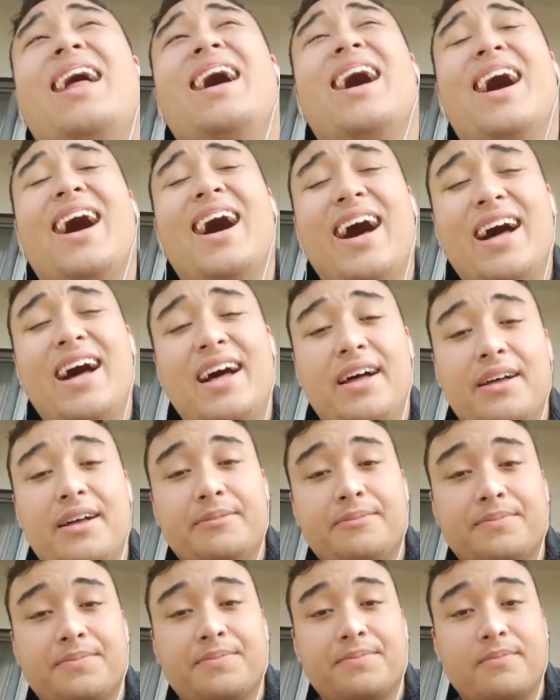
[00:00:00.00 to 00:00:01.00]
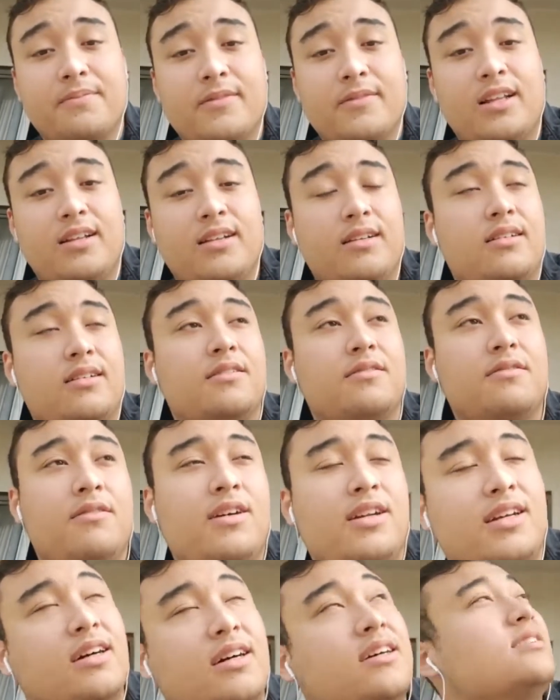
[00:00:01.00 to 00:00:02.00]
I don't know.
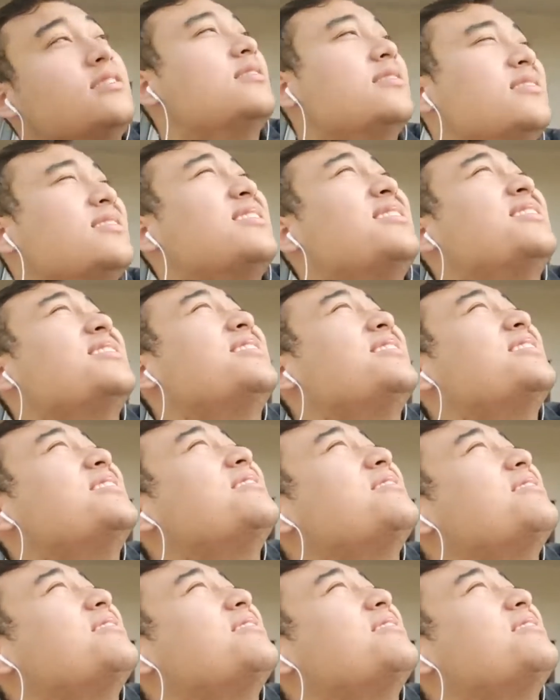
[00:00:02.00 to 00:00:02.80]
What else is there to